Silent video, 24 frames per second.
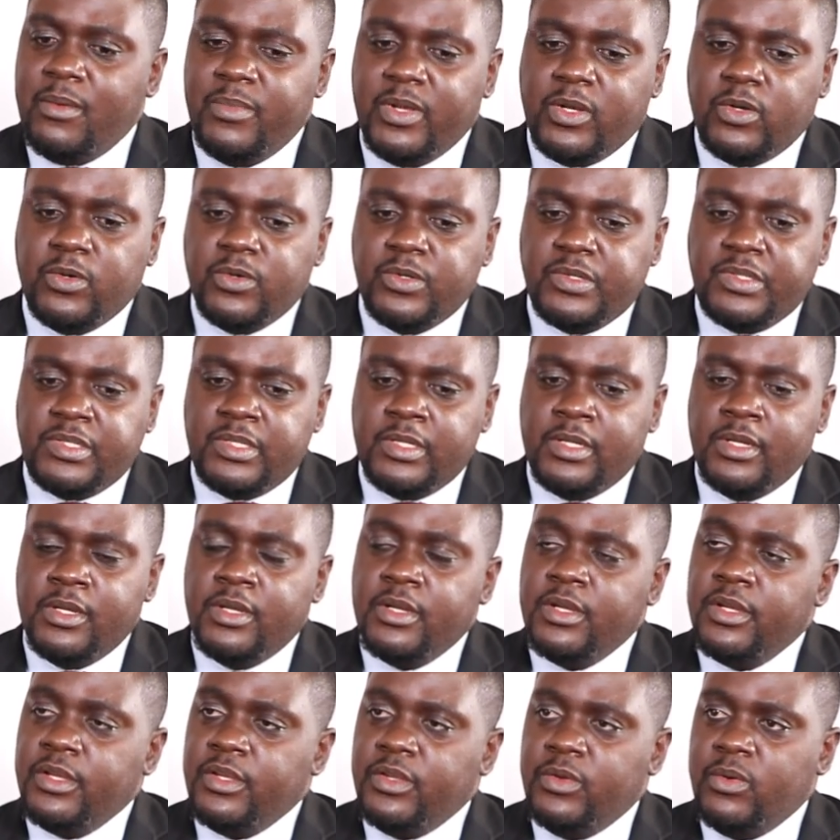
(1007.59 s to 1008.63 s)
Because
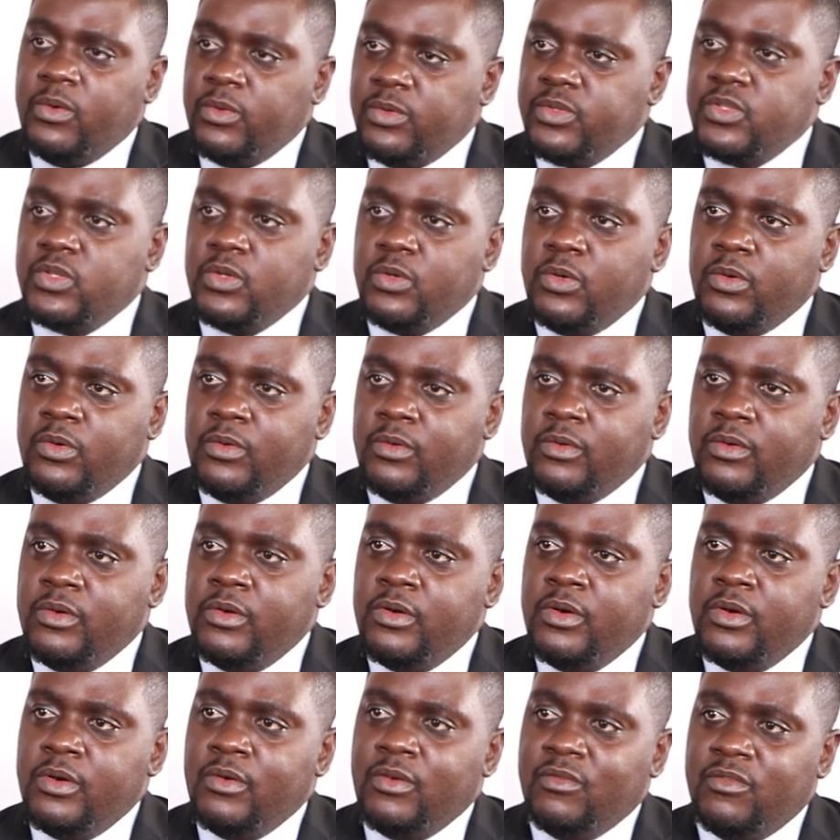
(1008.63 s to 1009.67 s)
you're also
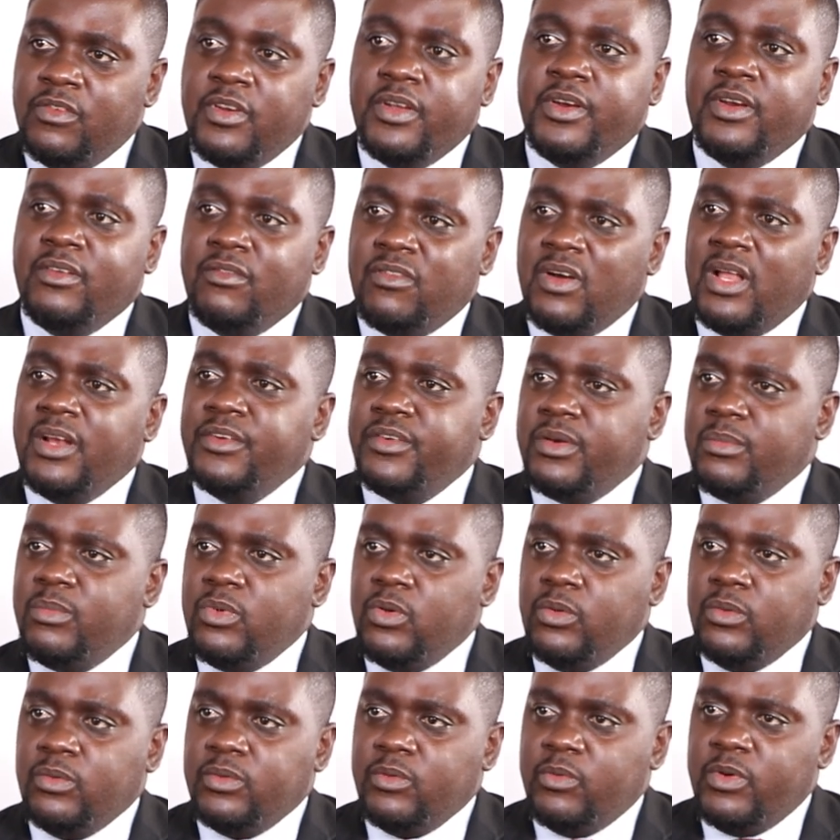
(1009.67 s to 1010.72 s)
very
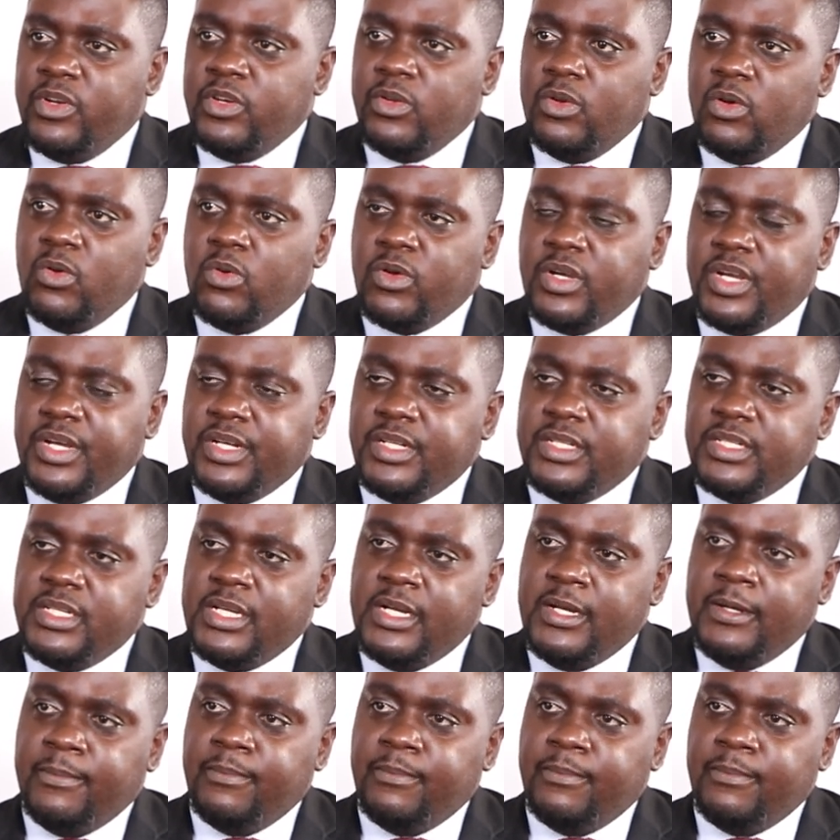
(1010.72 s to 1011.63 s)
vulnerable when you look at